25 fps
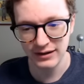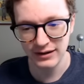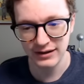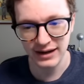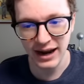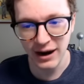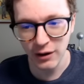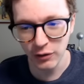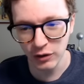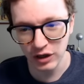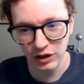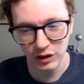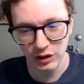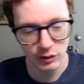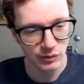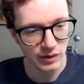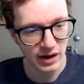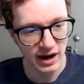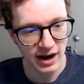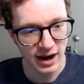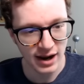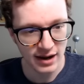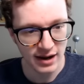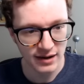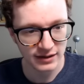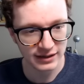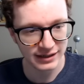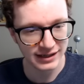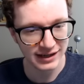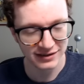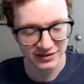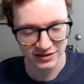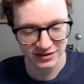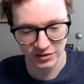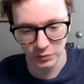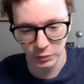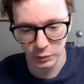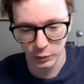how can you not
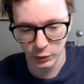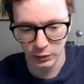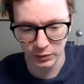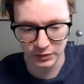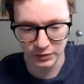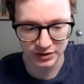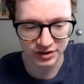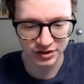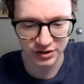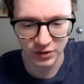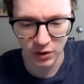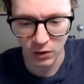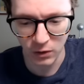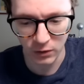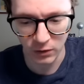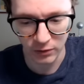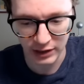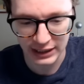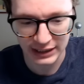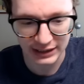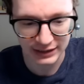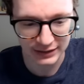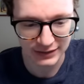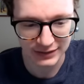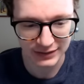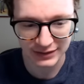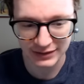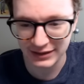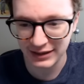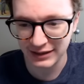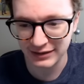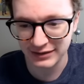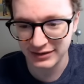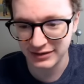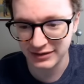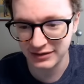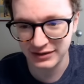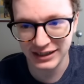guess the word sorry?
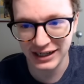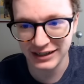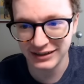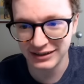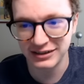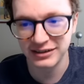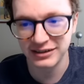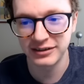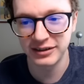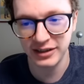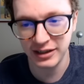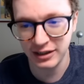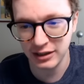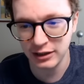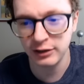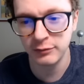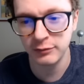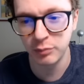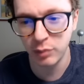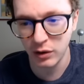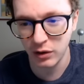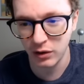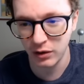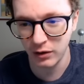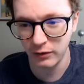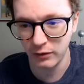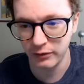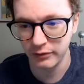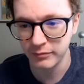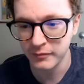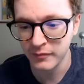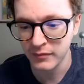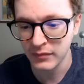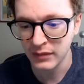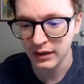That's a key part.